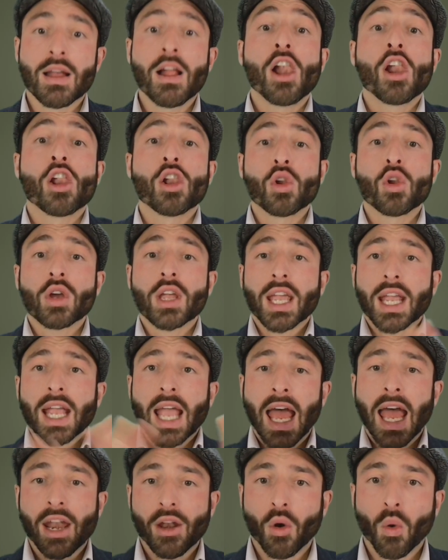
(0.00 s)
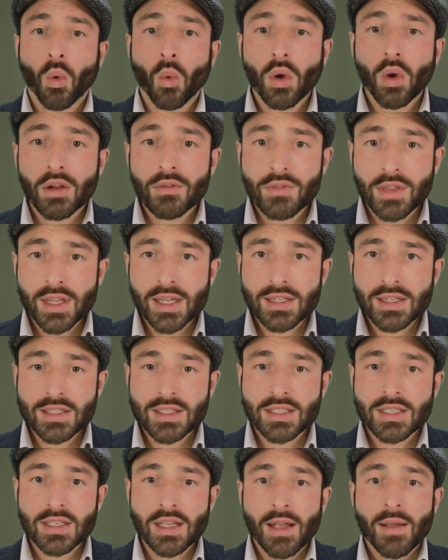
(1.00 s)
Looking at all of this,
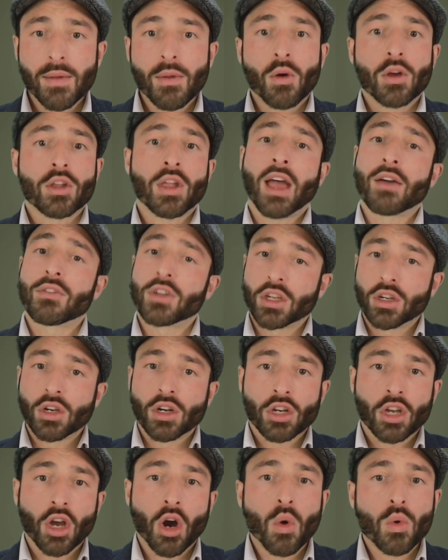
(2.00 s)
having your goal,